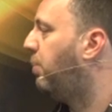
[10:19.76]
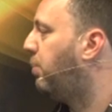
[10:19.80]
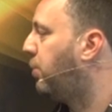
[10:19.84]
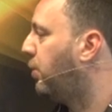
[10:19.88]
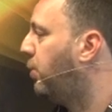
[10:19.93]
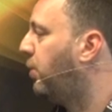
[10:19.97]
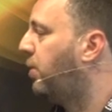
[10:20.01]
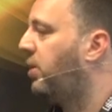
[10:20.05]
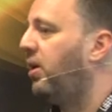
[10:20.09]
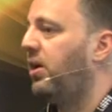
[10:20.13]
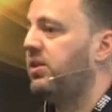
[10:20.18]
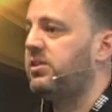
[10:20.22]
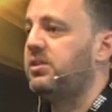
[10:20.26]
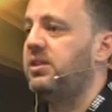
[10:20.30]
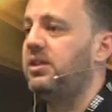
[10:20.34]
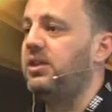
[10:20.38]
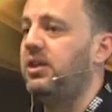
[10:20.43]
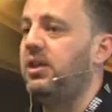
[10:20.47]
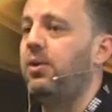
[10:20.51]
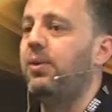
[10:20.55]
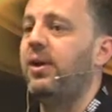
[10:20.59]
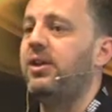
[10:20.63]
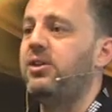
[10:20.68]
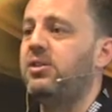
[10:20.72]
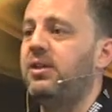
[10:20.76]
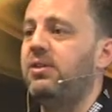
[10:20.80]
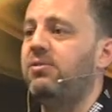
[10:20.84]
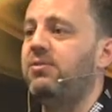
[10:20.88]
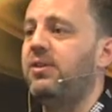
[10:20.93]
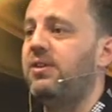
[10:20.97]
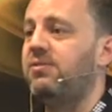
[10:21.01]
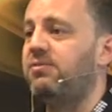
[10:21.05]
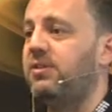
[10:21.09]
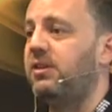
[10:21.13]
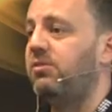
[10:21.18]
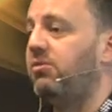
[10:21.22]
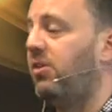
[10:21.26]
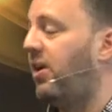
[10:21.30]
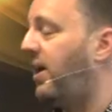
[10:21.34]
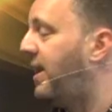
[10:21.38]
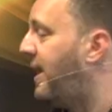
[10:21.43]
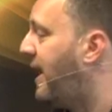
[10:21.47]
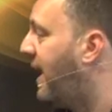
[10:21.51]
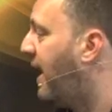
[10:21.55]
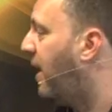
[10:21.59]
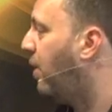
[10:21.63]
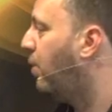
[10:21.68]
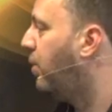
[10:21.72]
broadcasting UHD 50 right
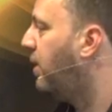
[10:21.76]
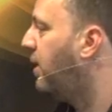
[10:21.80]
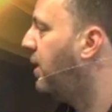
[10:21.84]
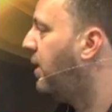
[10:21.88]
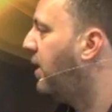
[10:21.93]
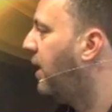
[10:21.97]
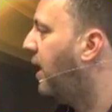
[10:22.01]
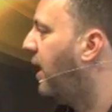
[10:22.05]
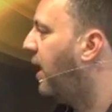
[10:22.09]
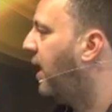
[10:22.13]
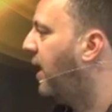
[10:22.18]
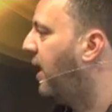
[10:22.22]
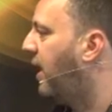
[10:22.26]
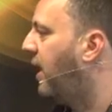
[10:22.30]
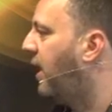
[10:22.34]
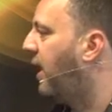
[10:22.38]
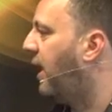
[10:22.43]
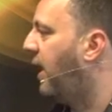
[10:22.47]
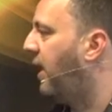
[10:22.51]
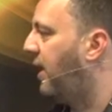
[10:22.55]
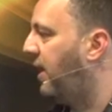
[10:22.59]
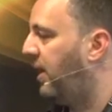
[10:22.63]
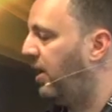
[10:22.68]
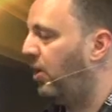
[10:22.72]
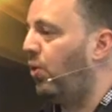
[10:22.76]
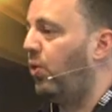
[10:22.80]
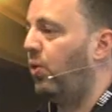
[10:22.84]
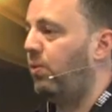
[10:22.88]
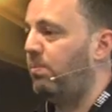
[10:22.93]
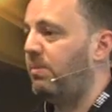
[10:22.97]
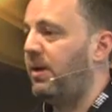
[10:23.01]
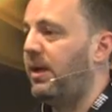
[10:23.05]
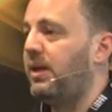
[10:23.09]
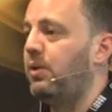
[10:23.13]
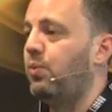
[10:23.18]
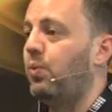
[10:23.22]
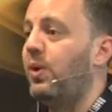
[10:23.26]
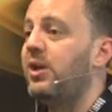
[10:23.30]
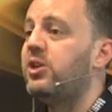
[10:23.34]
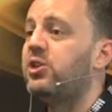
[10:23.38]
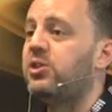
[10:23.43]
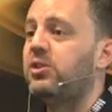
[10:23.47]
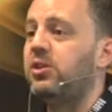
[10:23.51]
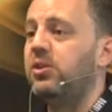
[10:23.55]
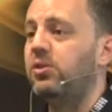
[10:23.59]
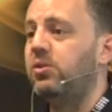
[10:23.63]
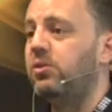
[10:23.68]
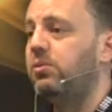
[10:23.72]
now, or may wish
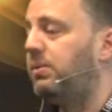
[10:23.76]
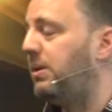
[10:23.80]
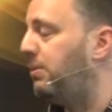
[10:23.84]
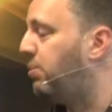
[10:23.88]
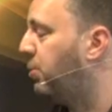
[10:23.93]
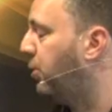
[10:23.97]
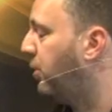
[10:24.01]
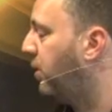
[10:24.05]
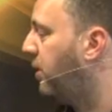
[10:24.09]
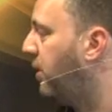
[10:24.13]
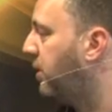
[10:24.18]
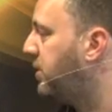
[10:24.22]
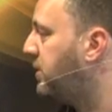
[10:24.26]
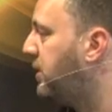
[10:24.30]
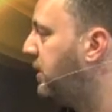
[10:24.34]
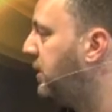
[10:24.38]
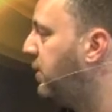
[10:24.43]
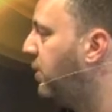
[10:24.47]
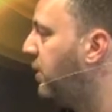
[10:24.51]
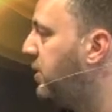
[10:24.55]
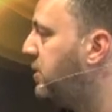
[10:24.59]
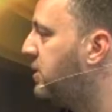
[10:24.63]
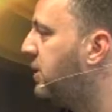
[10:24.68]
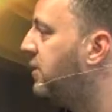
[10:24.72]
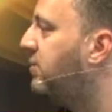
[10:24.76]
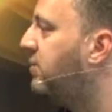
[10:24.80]
to be broadcasting UHD